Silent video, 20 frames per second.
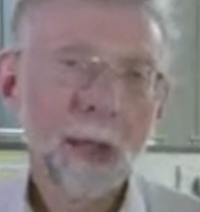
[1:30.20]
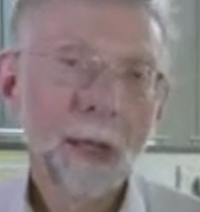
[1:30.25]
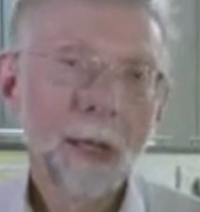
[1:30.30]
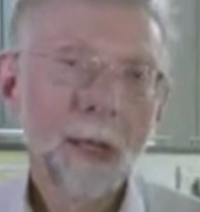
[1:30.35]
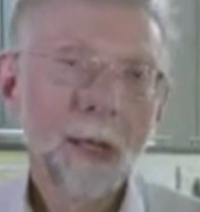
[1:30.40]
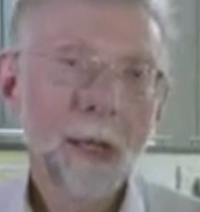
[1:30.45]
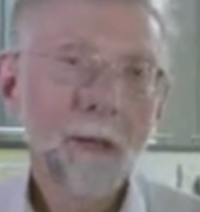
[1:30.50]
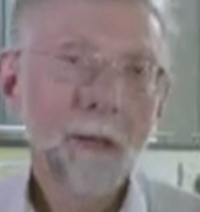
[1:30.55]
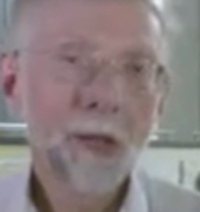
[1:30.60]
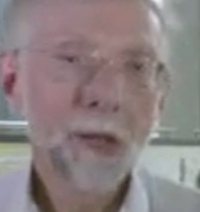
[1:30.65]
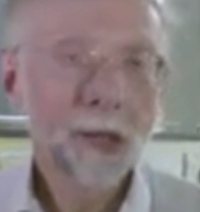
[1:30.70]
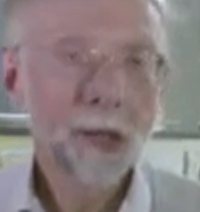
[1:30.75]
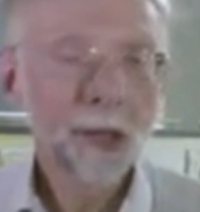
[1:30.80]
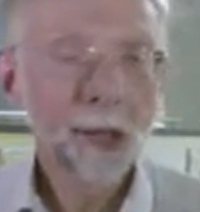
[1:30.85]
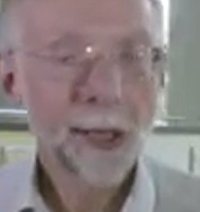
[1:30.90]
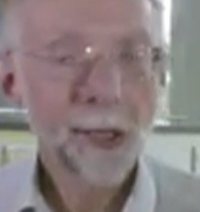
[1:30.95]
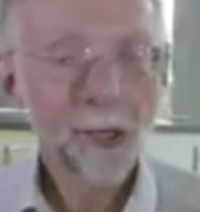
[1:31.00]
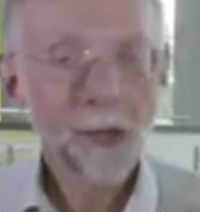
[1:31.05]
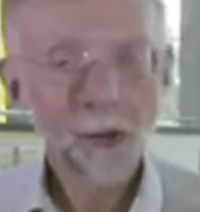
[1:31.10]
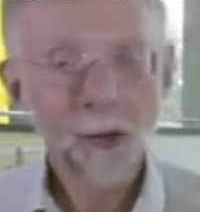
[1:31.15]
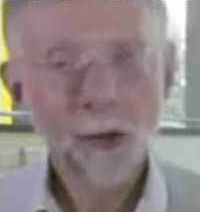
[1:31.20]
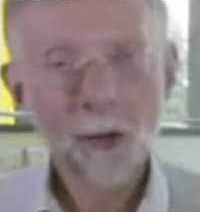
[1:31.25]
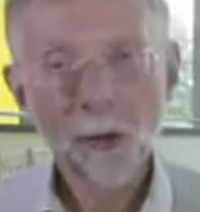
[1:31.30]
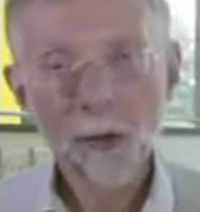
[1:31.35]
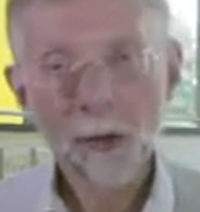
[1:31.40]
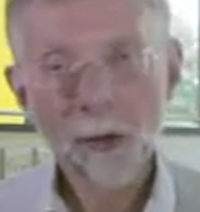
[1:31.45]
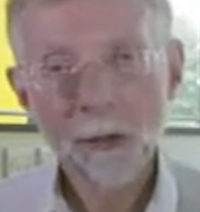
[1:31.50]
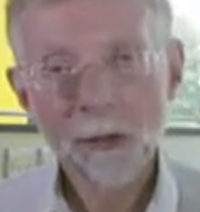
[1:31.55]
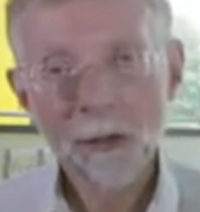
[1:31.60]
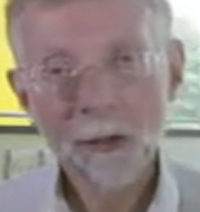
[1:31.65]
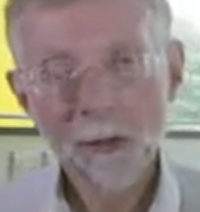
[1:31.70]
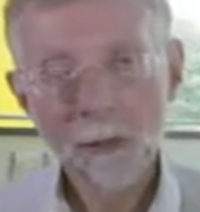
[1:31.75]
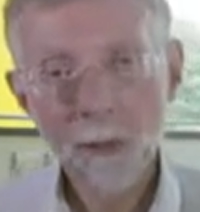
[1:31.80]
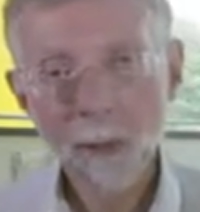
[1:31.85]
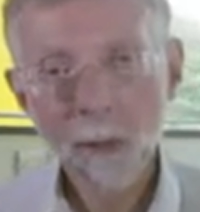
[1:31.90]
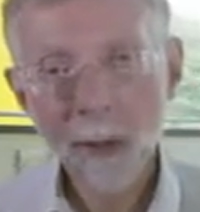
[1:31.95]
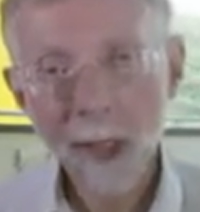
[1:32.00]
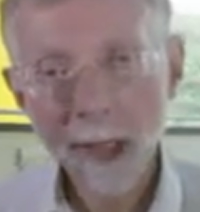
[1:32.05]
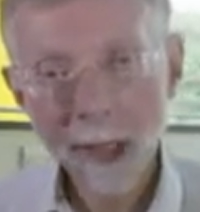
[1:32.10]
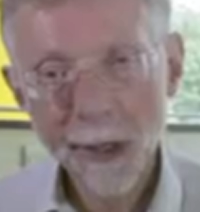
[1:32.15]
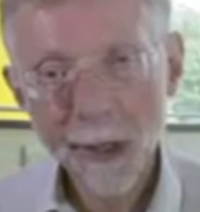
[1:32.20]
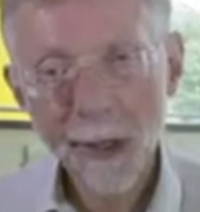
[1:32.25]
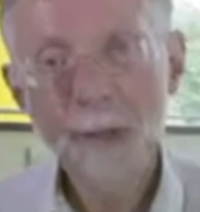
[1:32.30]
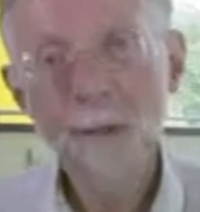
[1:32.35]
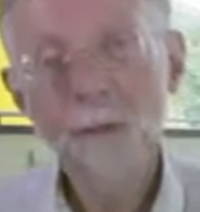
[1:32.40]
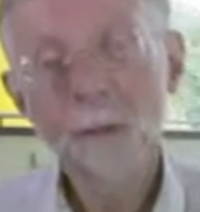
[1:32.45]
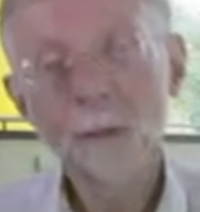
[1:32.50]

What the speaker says: Now, this cholesterol comes from blood,